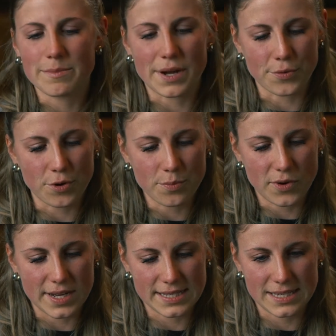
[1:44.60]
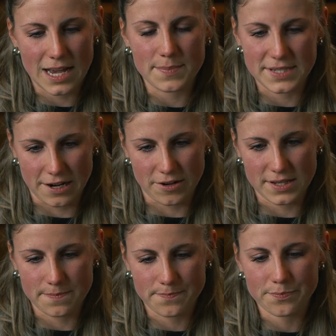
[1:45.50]
My room was
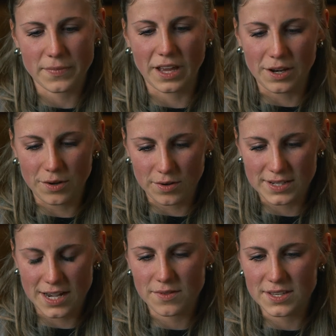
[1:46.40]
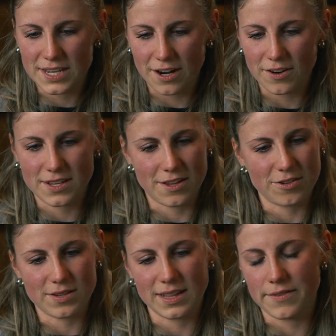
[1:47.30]
upstairs, and you'd go down the stairs, and
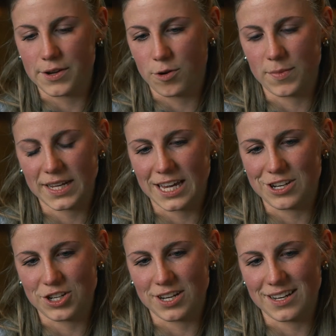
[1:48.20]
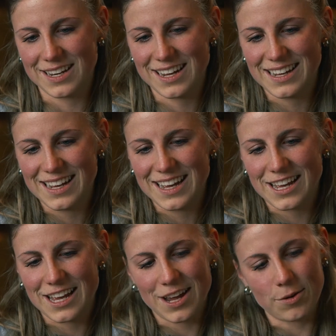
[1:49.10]
there's the living room and a kitchen.
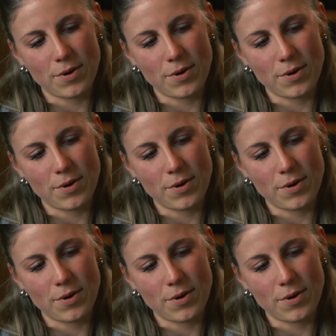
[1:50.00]
And